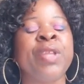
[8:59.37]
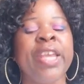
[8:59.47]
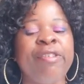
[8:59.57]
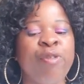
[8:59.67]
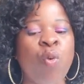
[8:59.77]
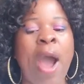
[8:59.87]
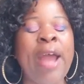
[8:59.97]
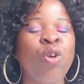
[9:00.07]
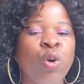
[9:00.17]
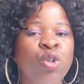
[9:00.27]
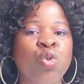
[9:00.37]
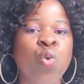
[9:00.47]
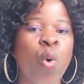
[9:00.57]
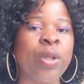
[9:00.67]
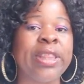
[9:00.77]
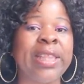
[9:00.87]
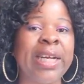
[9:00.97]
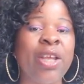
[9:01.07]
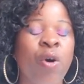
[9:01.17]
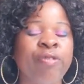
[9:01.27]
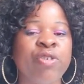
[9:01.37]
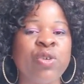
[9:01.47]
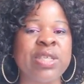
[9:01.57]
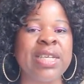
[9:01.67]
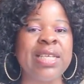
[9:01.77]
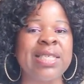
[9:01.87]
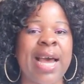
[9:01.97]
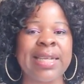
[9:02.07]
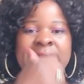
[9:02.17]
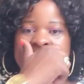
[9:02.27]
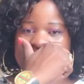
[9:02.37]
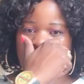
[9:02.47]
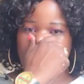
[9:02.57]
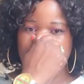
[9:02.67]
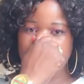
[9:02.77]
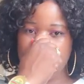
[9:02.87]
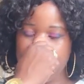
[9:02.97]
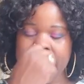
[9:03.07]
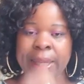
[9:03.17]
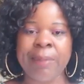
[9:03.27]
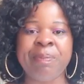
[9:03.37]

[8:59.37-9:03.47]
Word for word: If one or two or three of those needs are taken away from me,